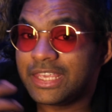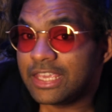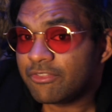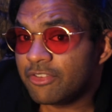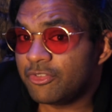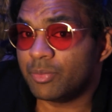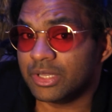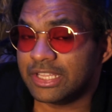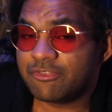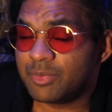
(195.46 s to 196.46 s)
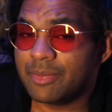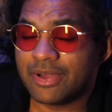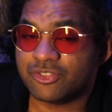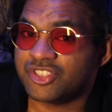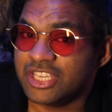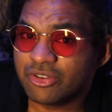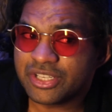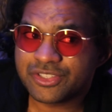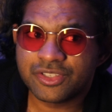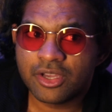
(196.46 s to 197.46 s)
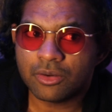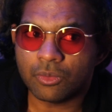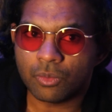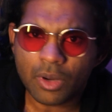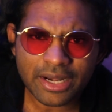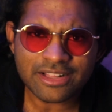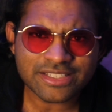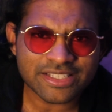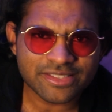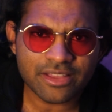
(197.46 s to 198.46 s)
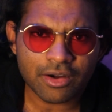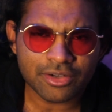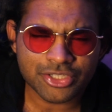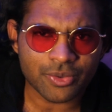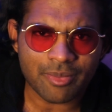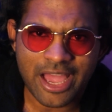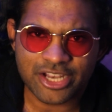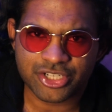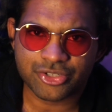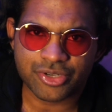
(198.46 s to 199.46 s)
even if you believe me about secrets, what else is there to a magic